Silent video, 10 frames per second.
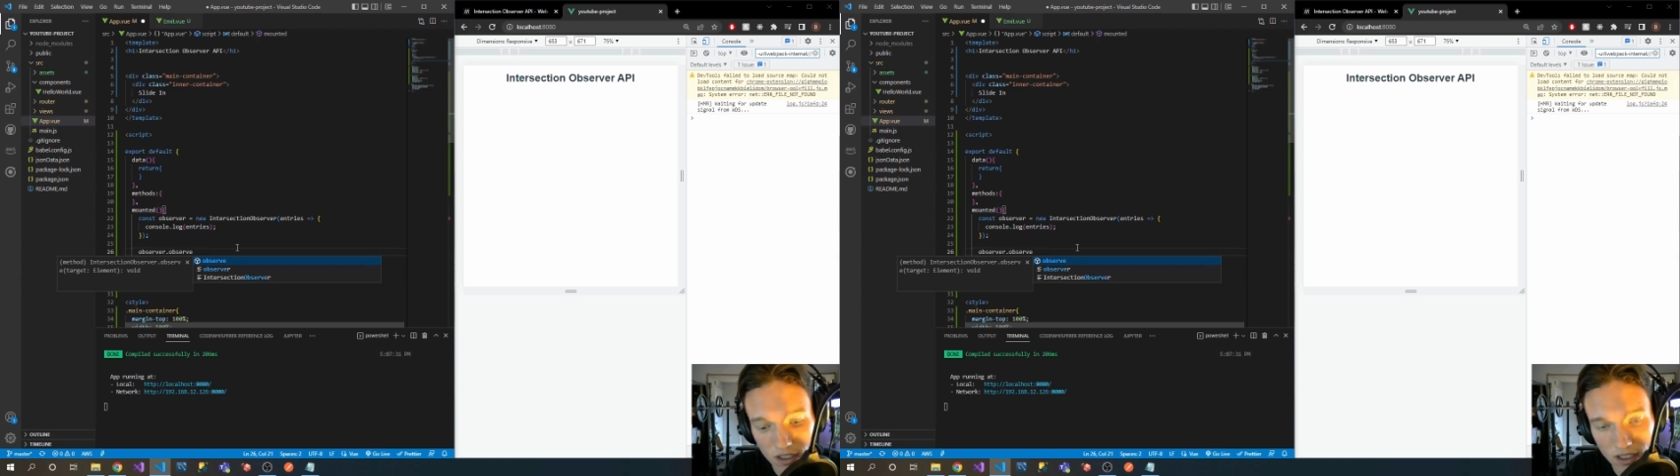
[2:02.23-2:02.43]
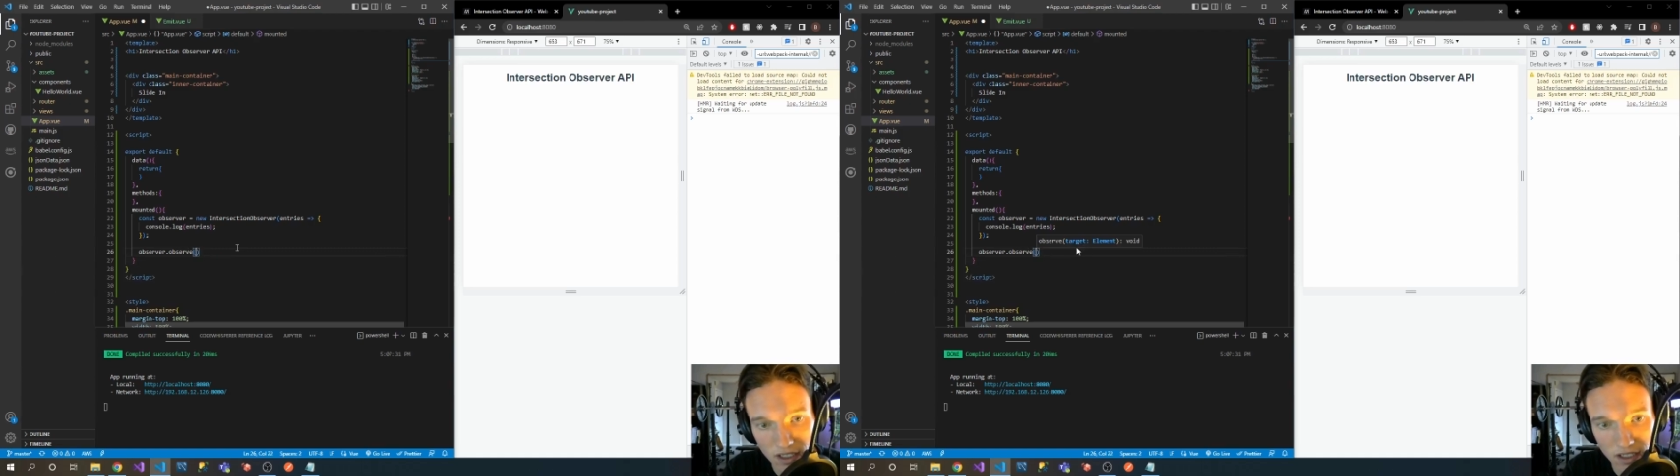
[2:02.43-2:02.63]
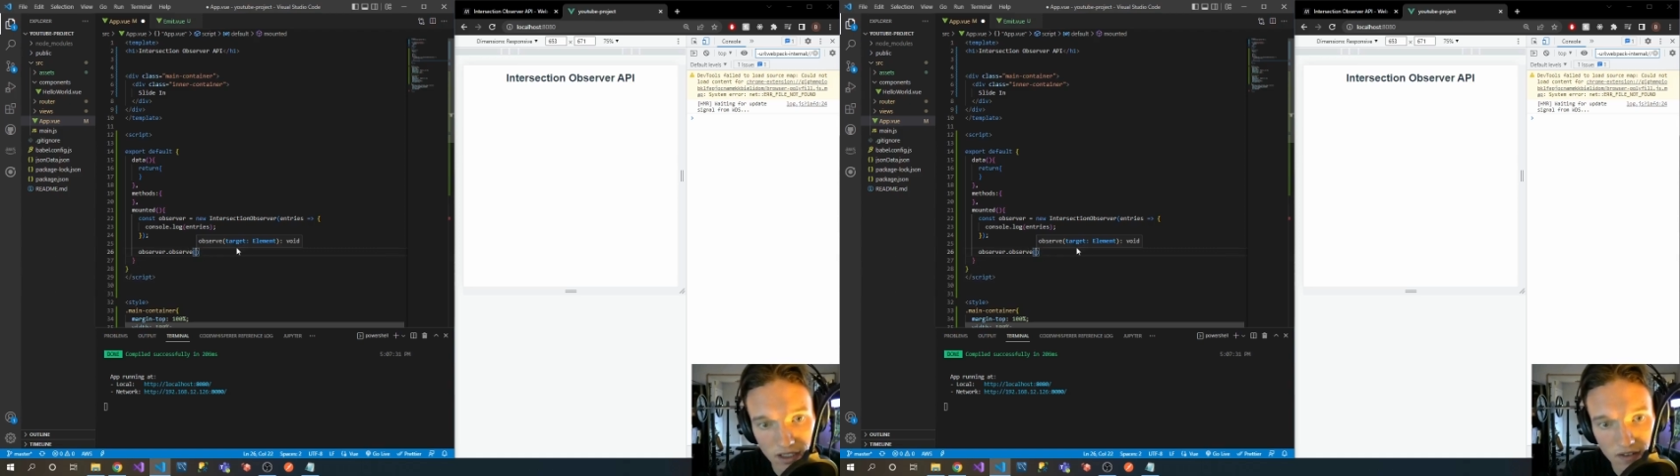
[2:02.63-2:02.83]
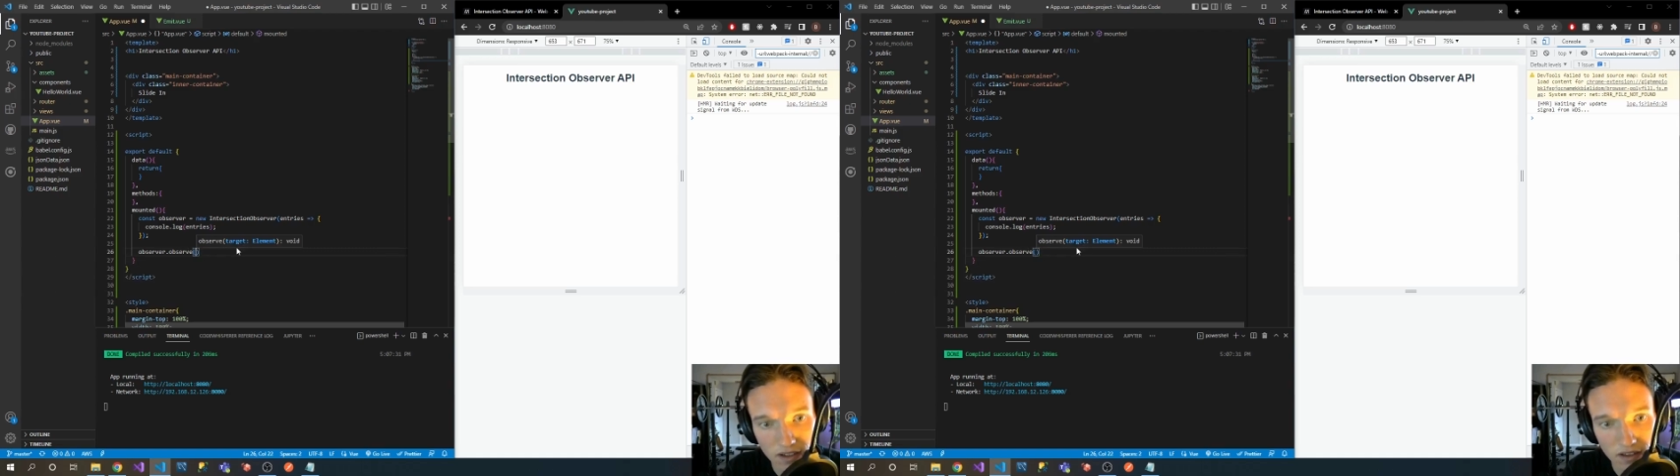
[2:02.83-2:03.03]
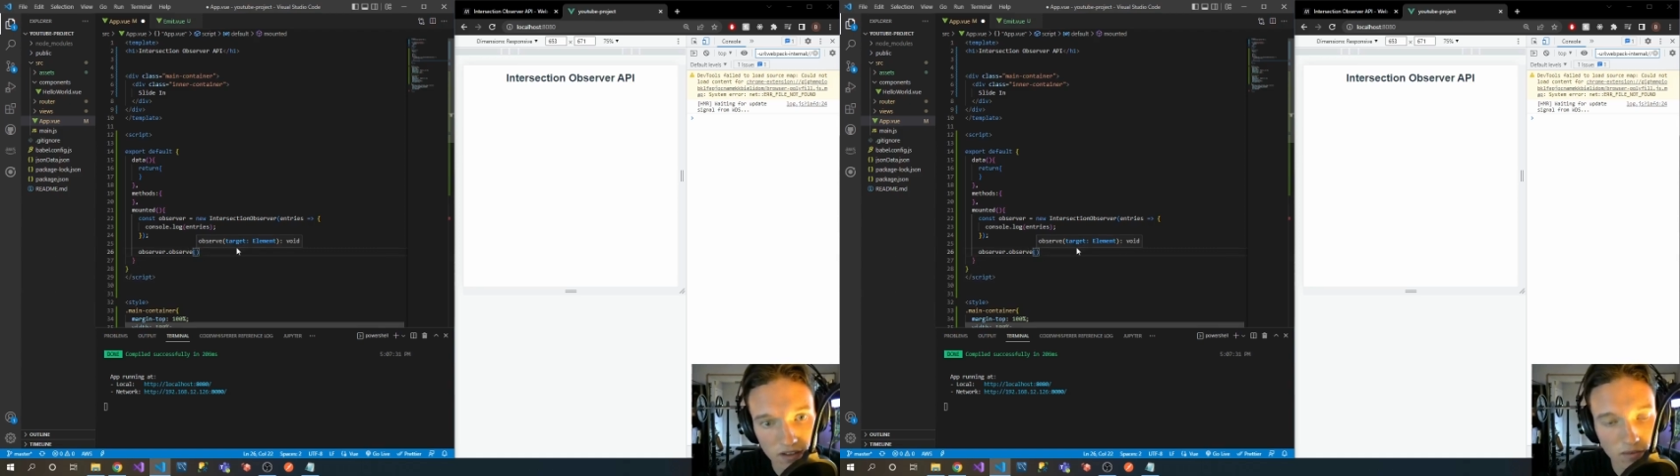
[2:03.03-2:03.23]
and
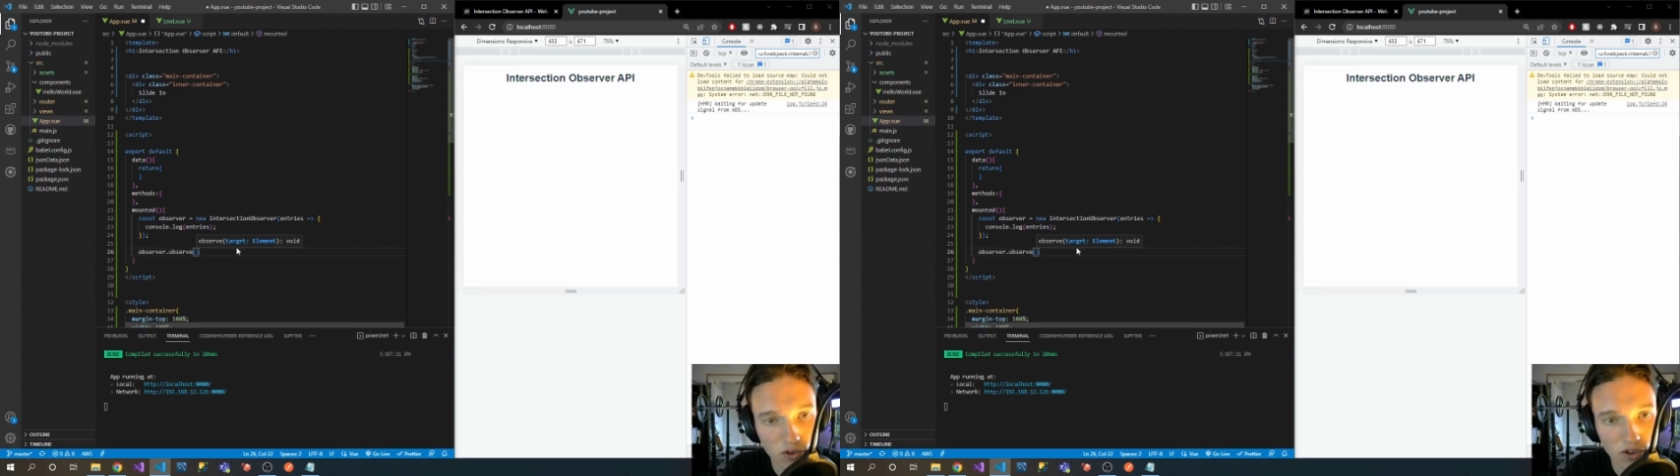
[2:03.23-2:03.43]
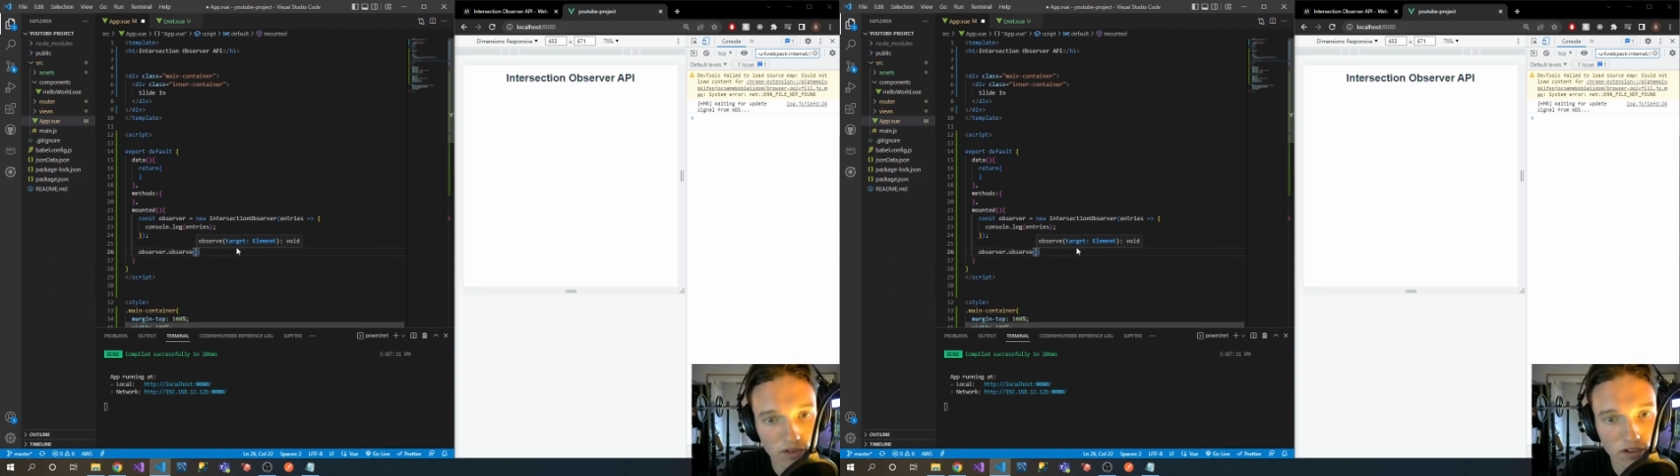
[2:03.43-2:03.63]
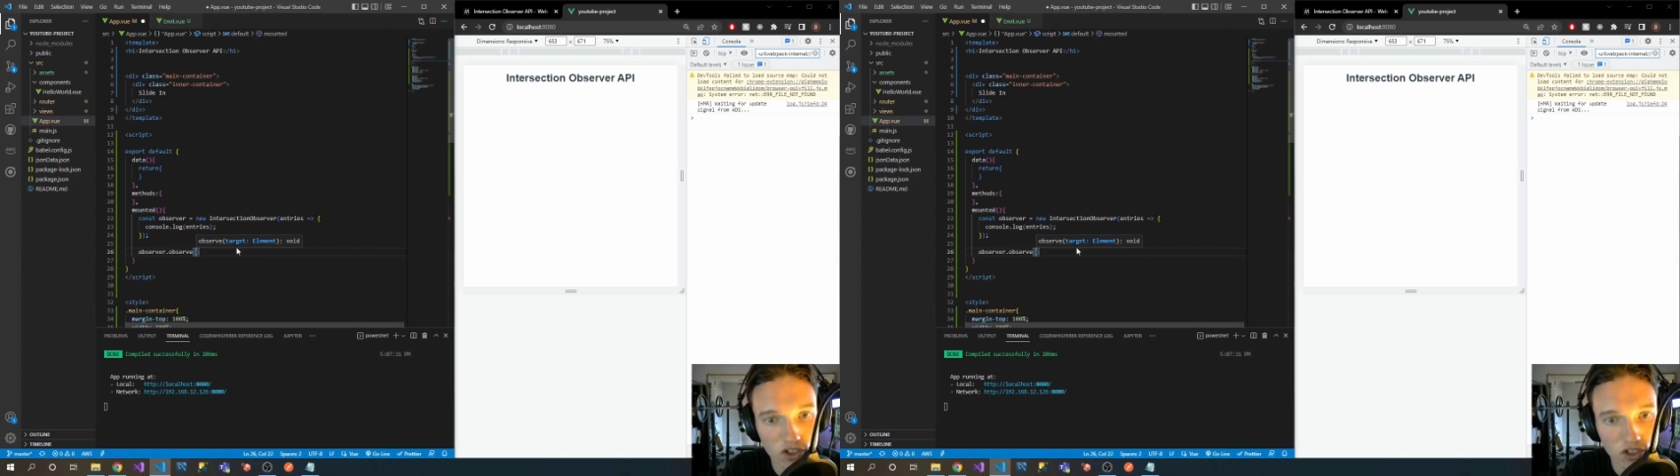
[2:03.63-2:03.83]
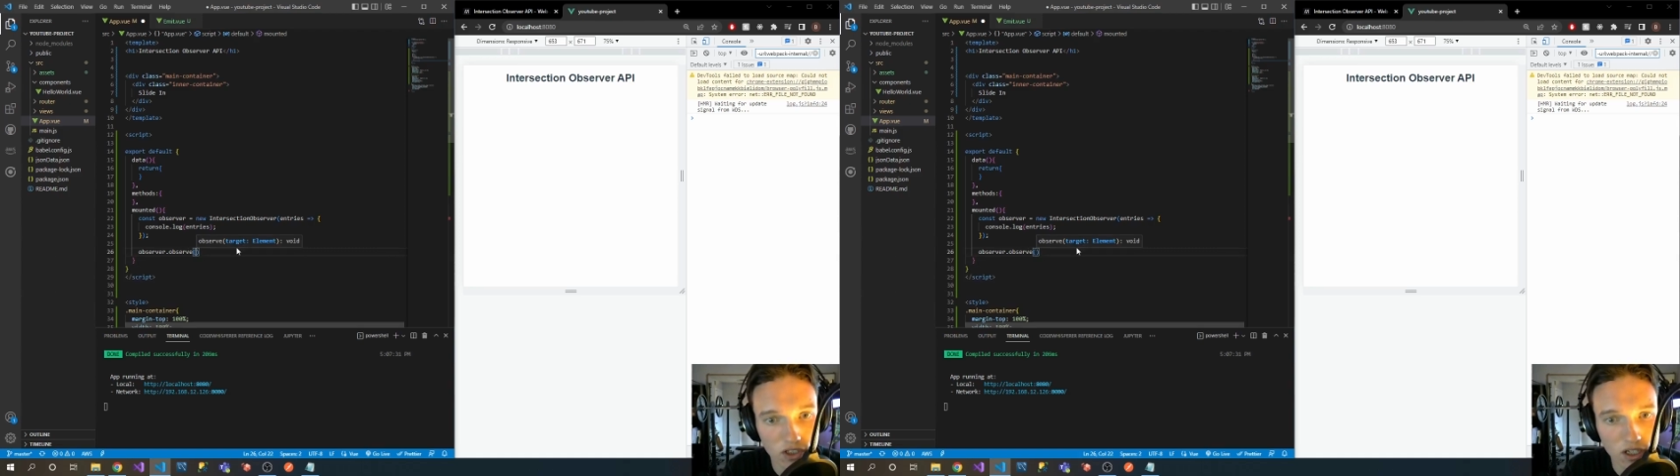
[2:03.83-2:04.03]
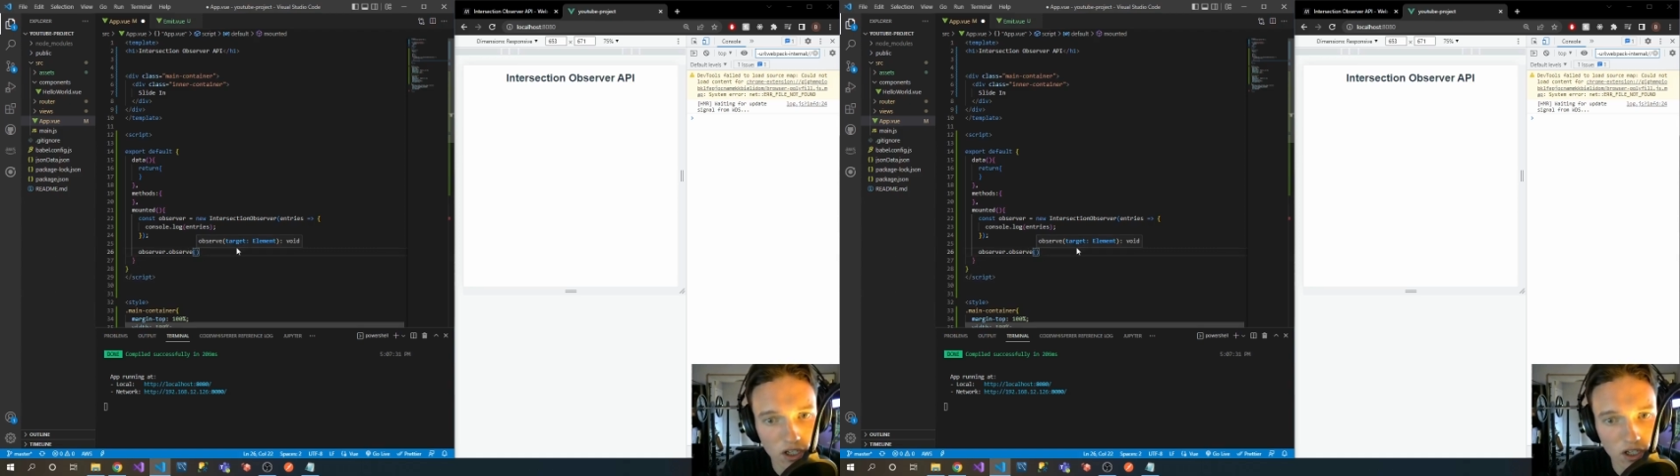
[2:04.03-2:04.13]
inside this observe function,